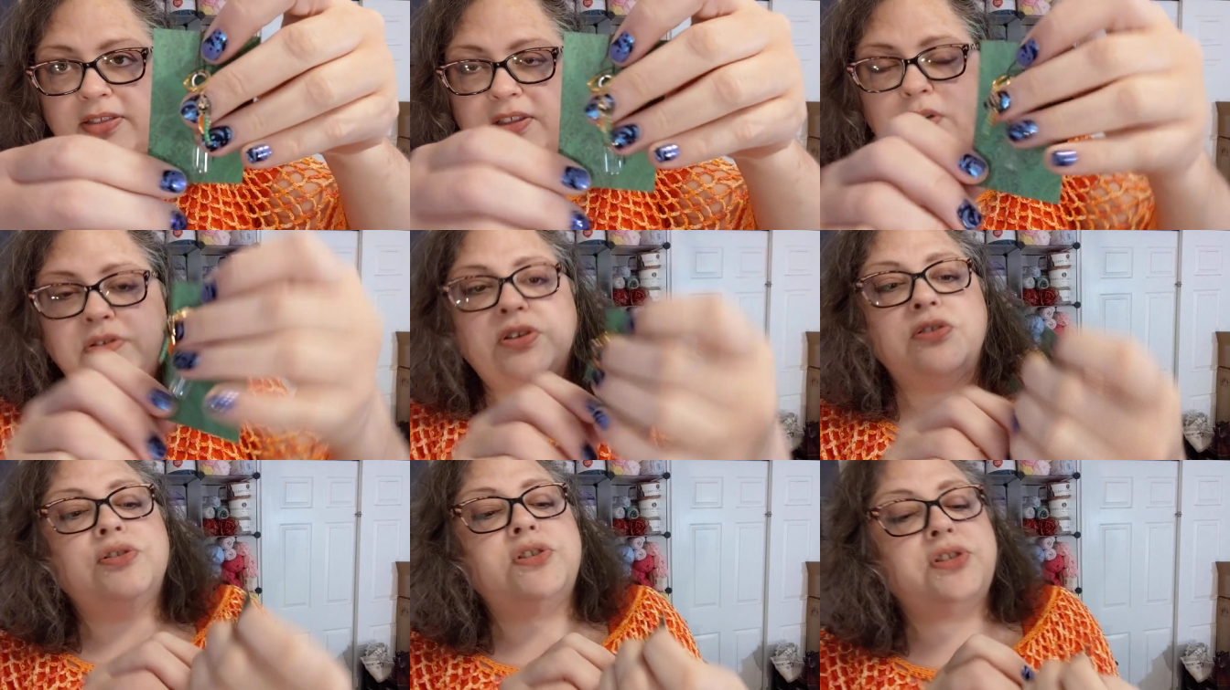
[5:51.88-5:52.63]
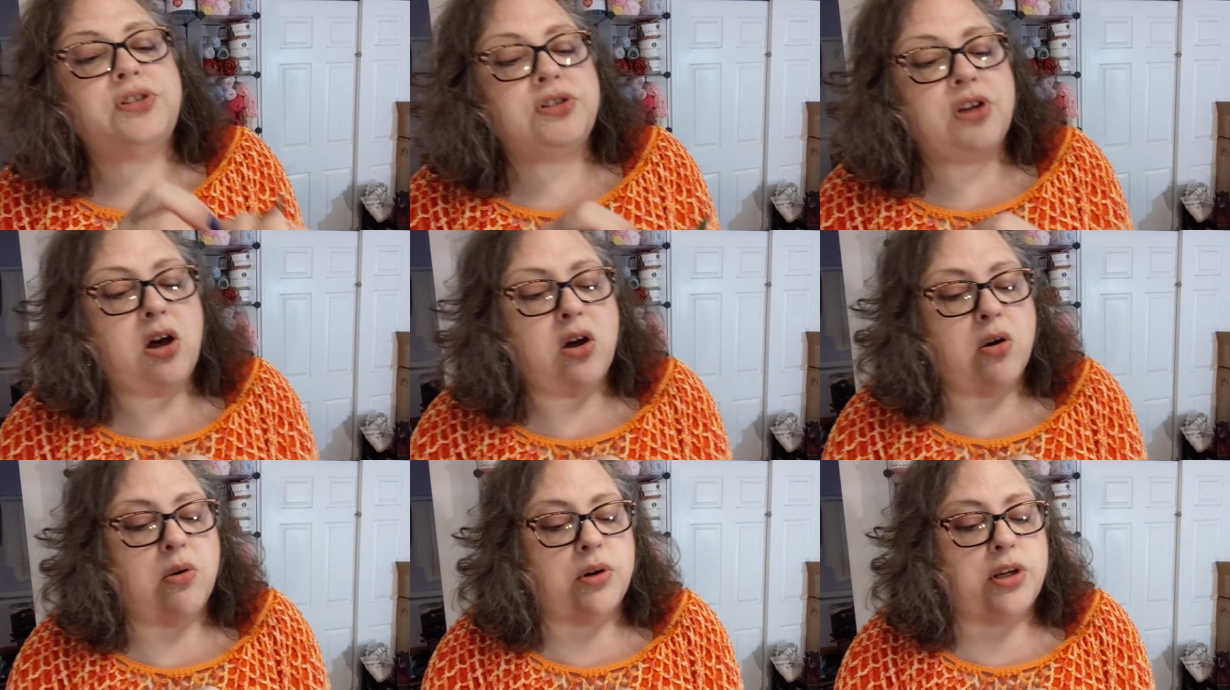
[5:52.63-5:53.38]
those are
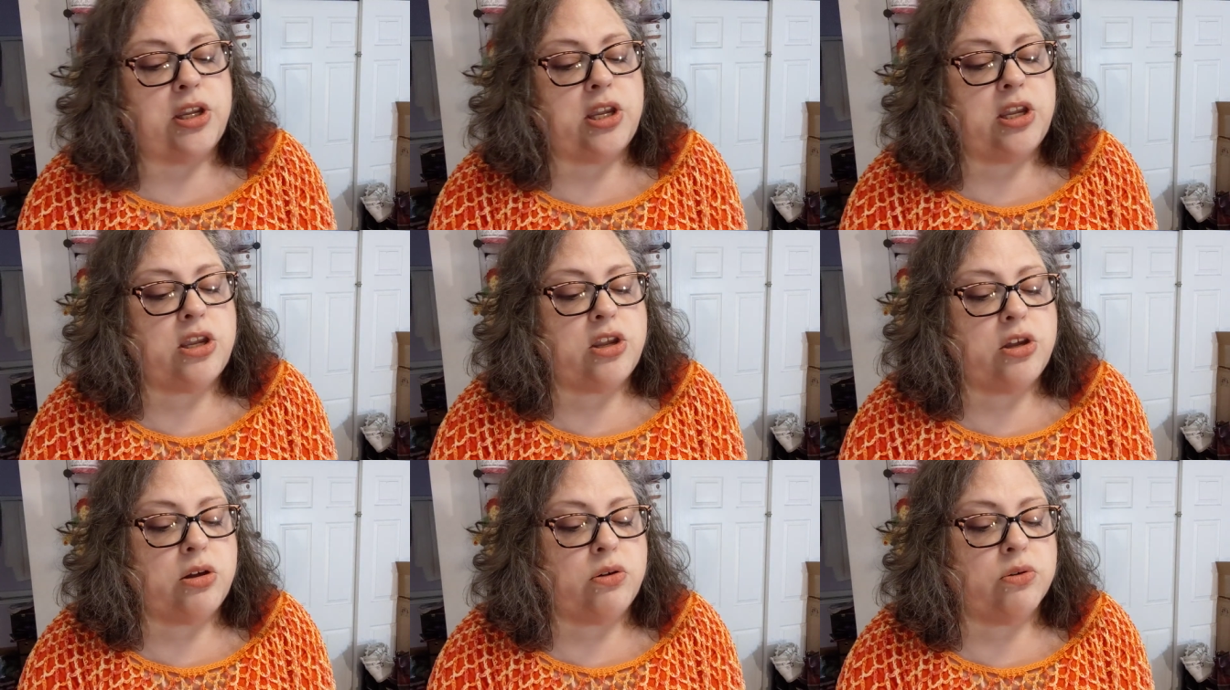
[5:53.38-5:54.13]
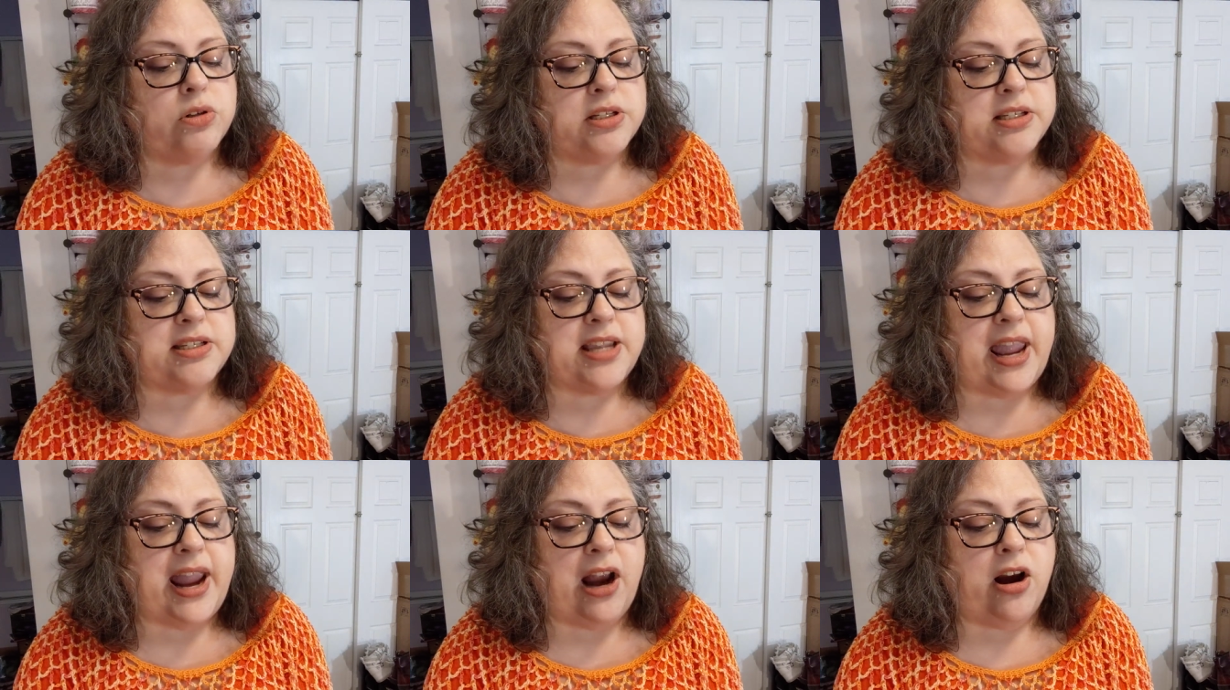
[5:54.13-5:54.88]
so cute. There's
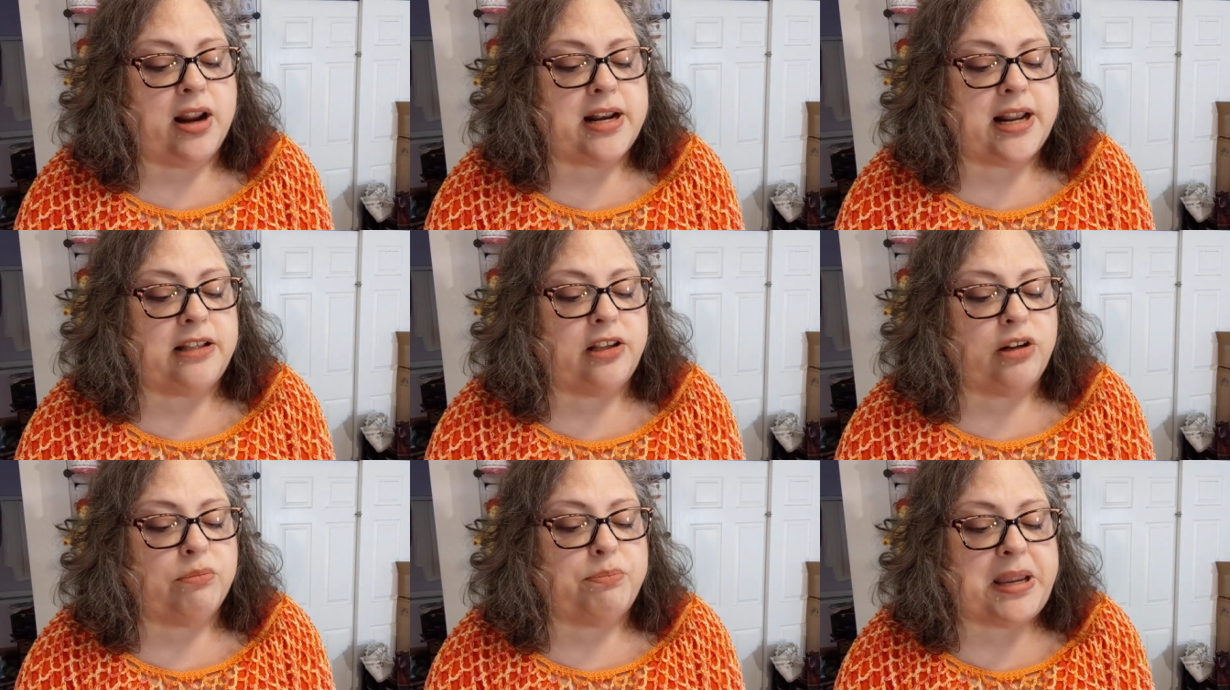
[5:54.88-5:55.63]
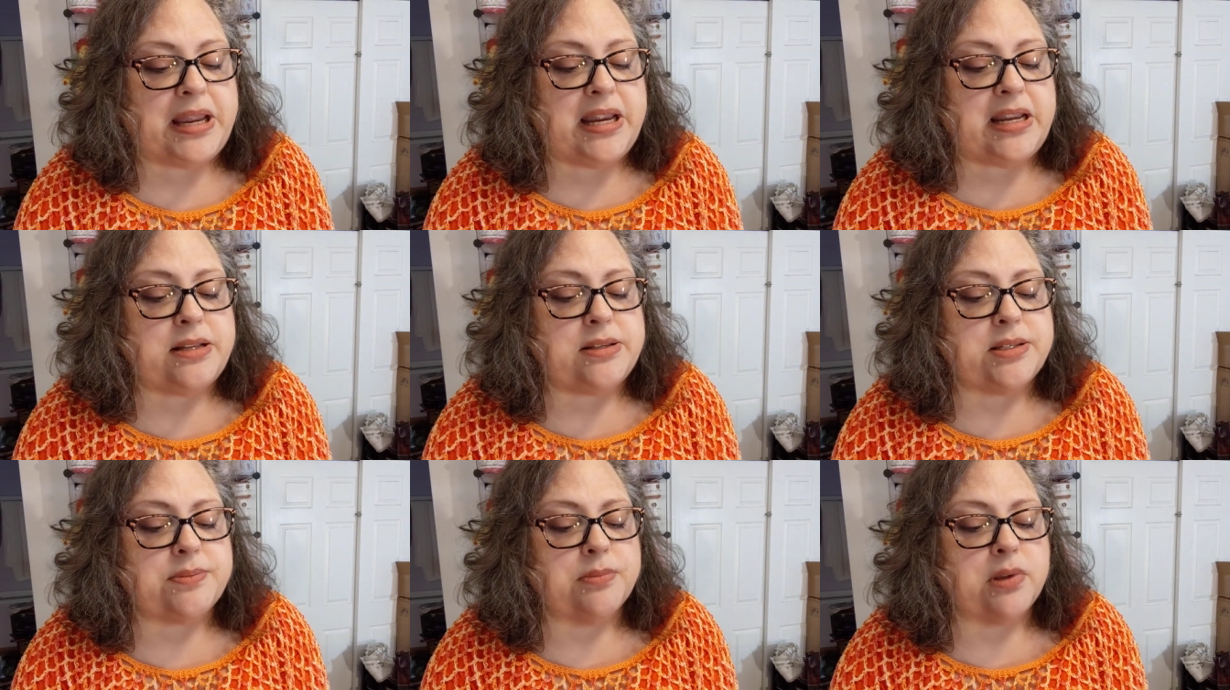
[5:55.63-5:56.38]
carrot and little
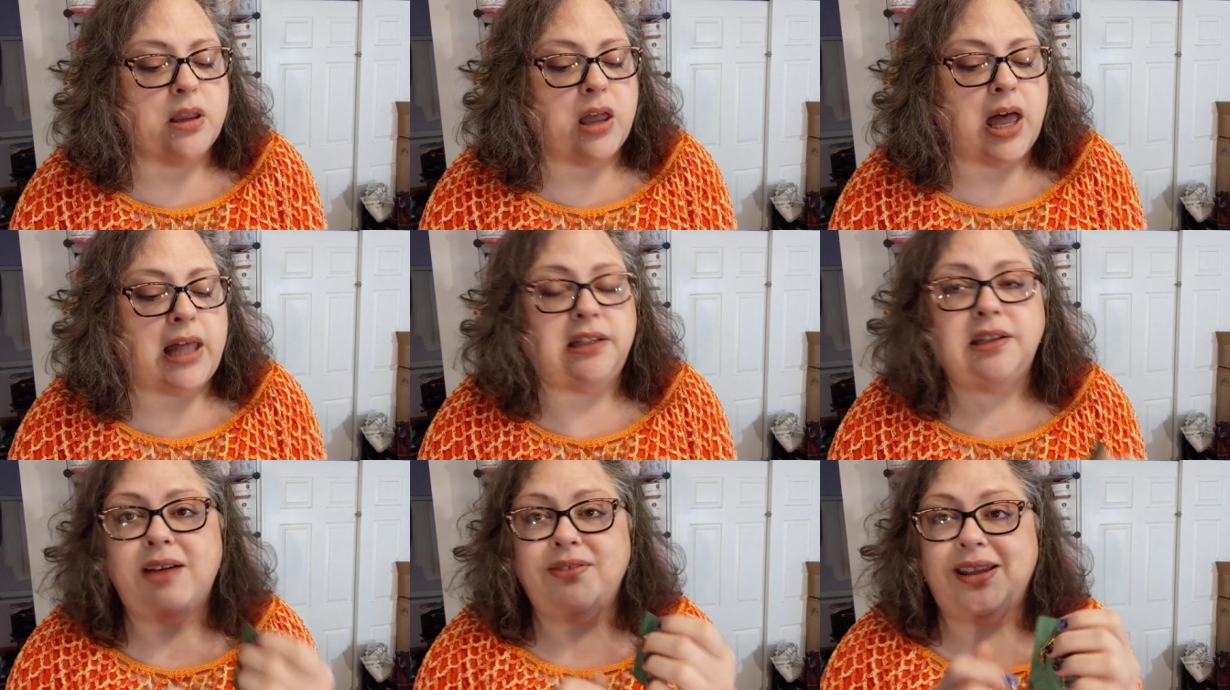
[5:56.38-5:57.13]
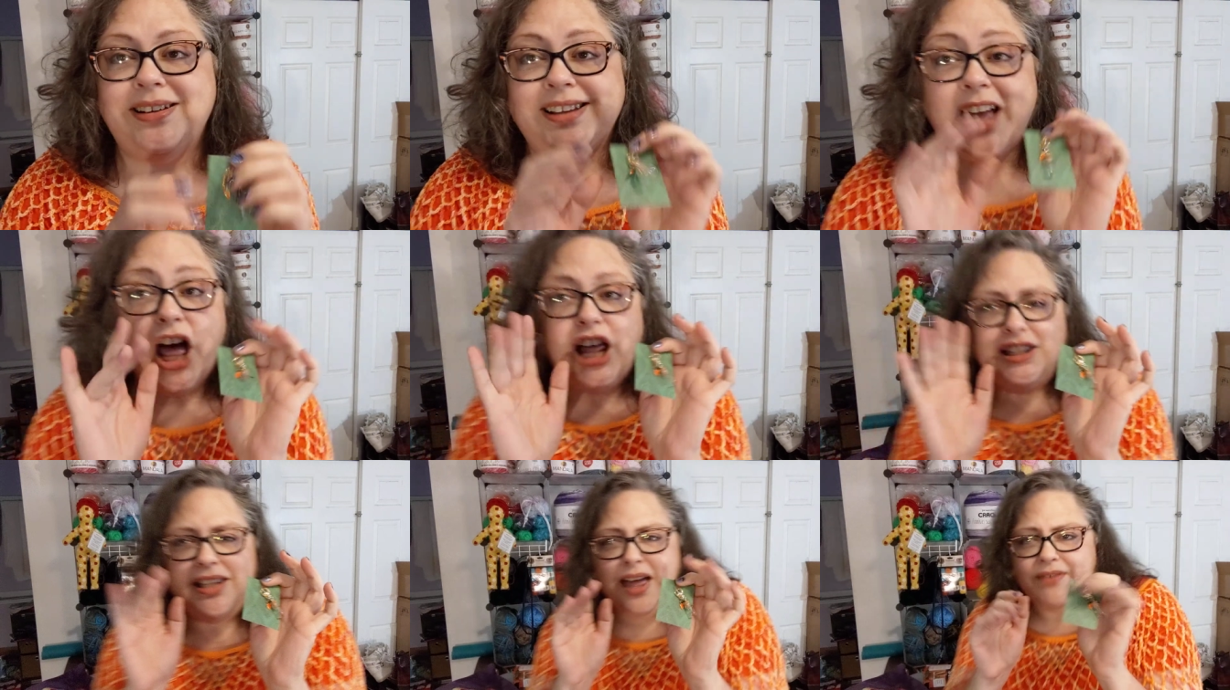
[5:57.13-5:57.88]
beans. I love it.
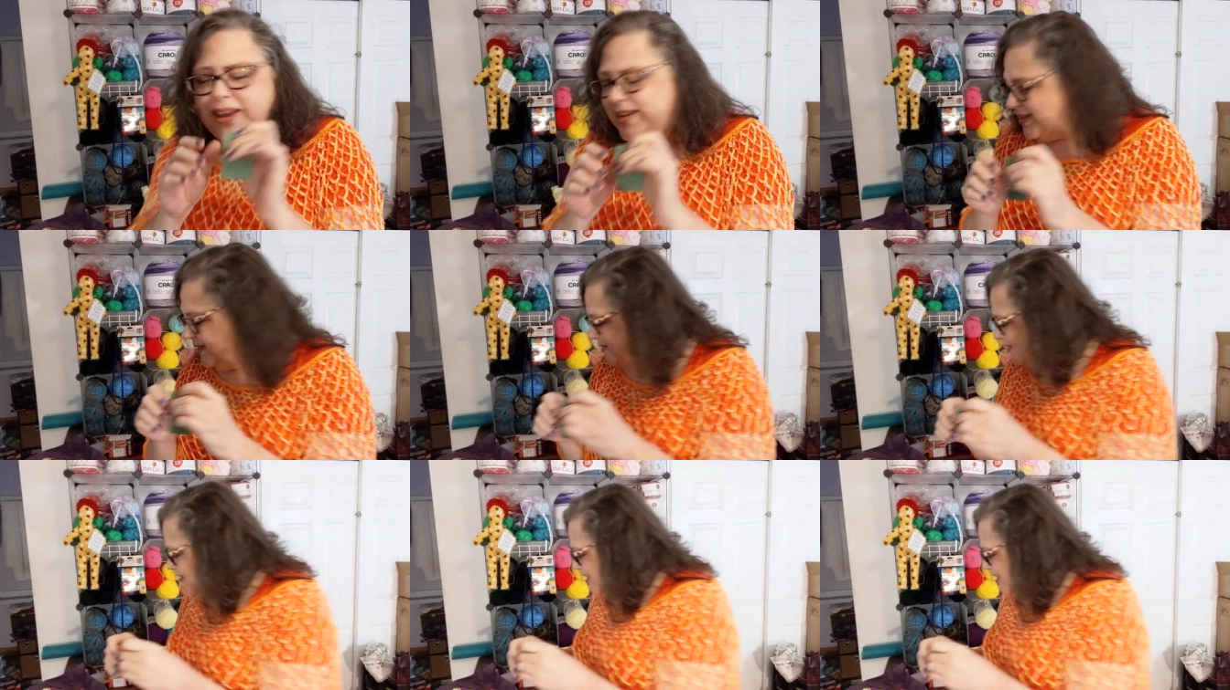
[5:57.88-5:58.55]
Love it.